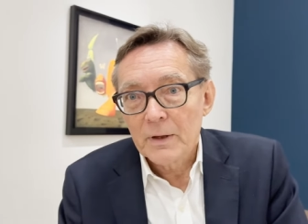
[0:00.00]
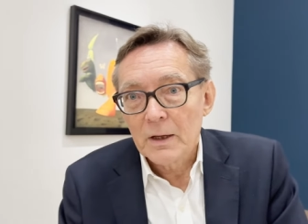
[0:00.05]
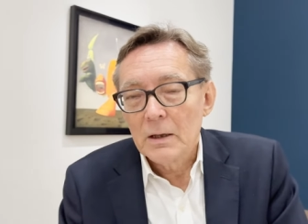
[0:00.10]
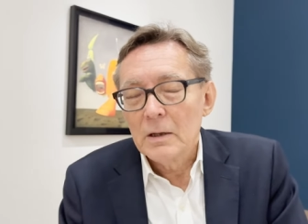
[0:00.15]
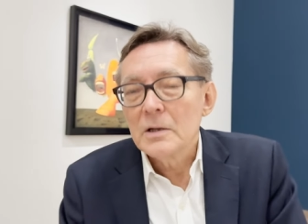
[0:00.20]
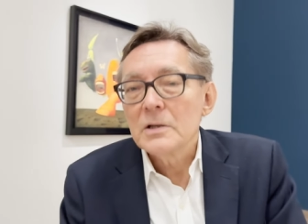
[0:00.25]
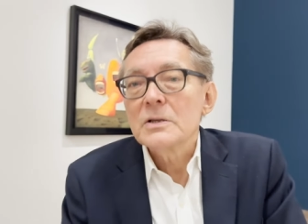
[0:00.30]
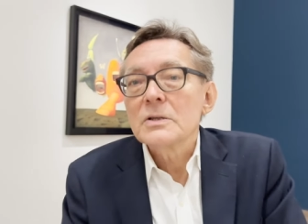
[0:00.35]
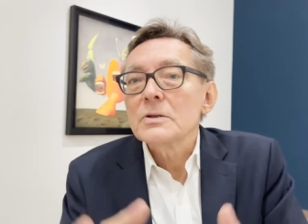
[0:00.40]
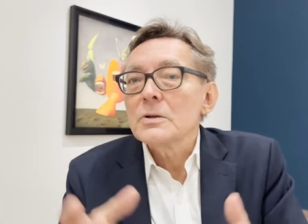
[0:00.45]

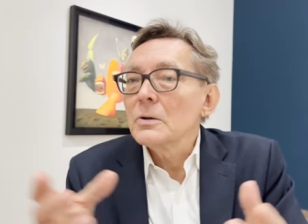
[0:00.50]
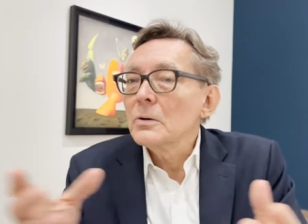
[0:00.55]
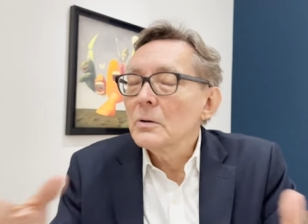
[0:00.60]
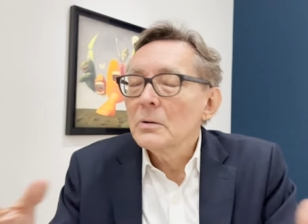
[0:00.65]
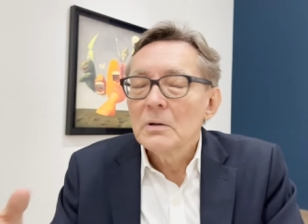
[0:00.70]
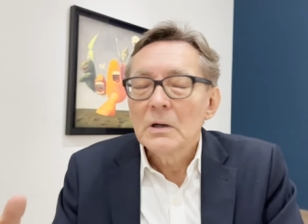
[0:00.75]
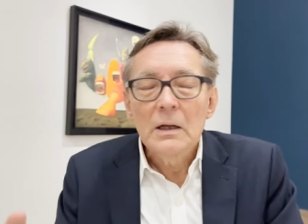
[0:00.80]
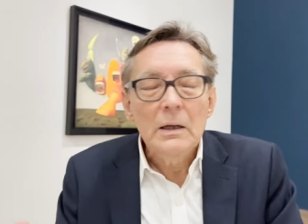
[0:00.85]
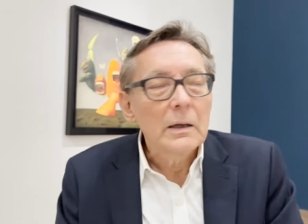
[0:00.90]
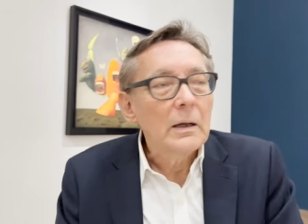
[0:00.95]
Wow.
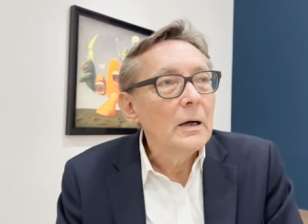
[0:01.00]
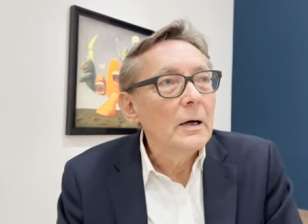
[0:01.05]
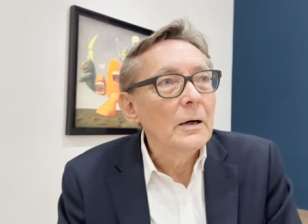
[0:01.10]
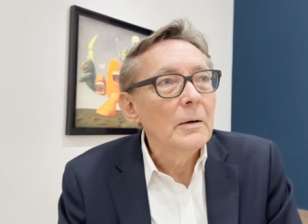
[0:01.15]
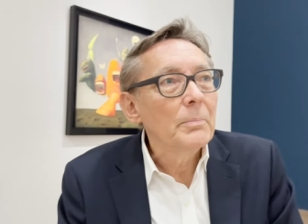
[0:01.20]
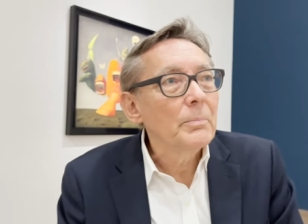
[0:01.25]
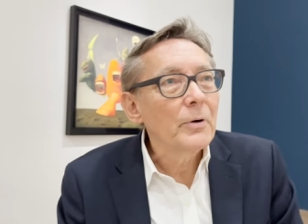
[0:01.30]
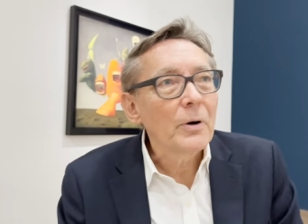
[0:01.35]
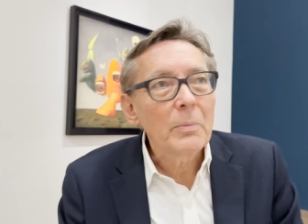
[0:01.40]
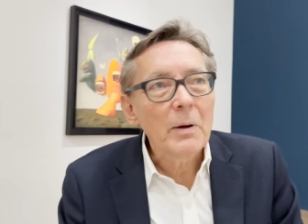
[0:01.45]
So uh,
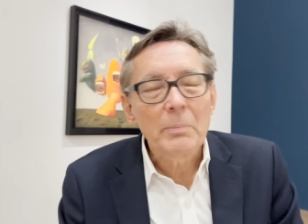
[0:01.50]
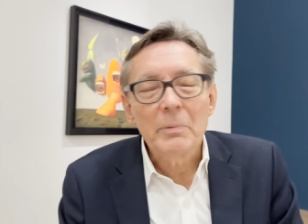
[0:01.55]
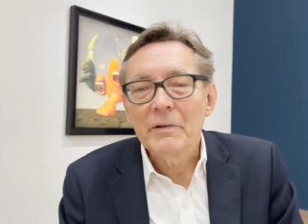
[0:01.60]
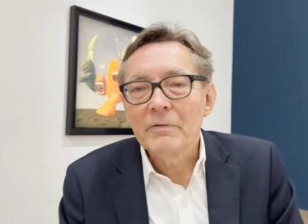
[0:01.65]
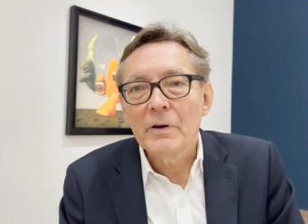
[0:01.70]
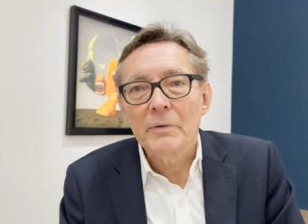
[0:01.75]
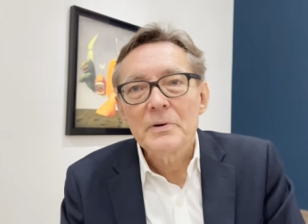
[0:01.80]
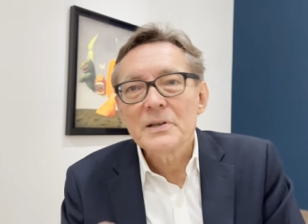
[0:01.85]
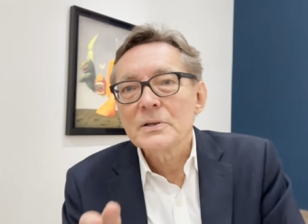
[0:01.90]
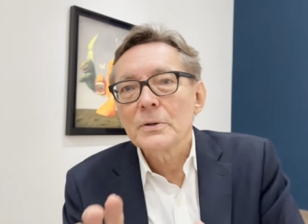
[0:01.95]
probably
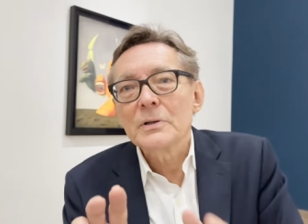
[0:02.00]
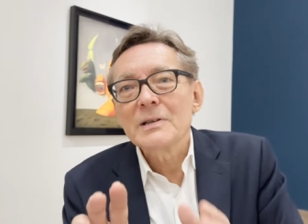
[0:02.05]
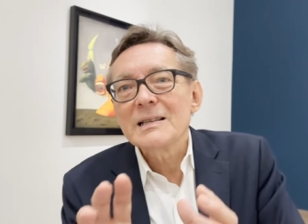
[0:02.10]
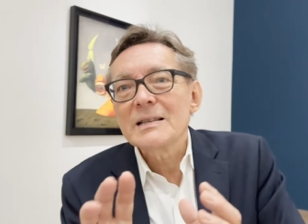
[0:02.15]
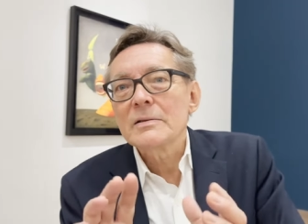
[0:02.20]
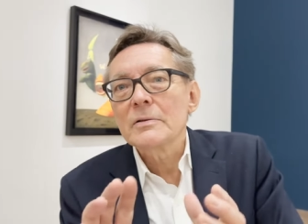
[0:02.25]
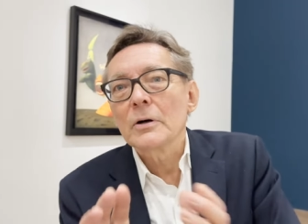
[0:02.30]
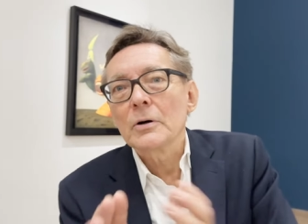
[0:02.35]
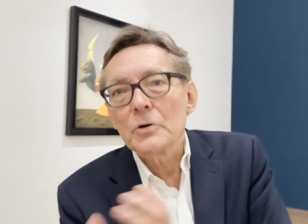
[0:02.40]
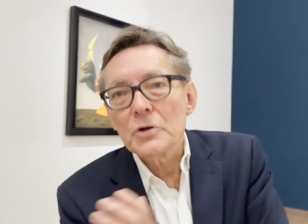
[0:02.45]
there is a
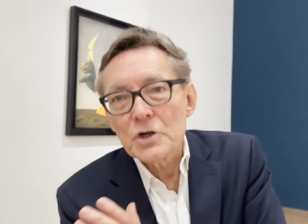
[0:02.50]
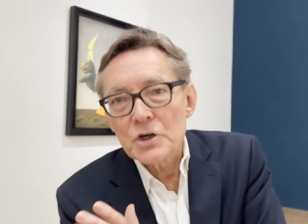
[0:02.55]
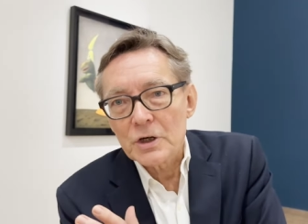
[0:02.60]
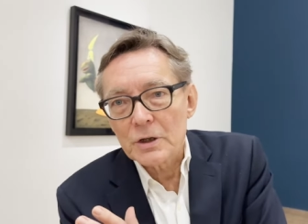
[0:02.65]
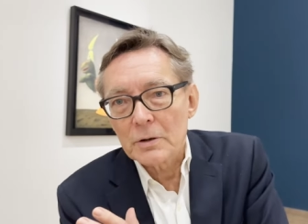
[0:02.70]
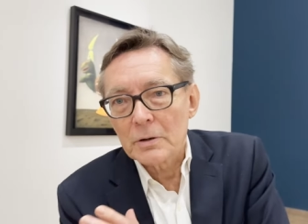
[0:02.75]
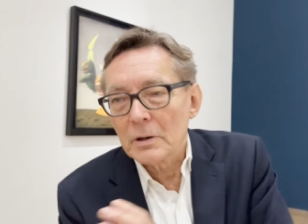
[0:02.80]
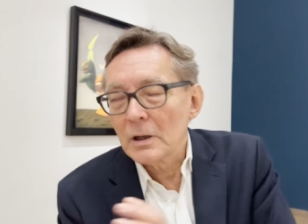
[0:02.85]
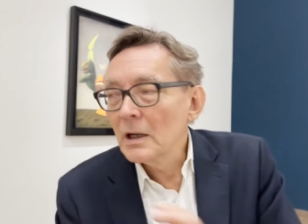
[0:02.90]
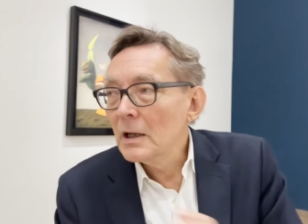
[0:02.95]

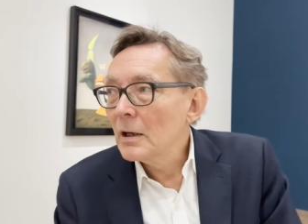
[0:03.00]
distortion,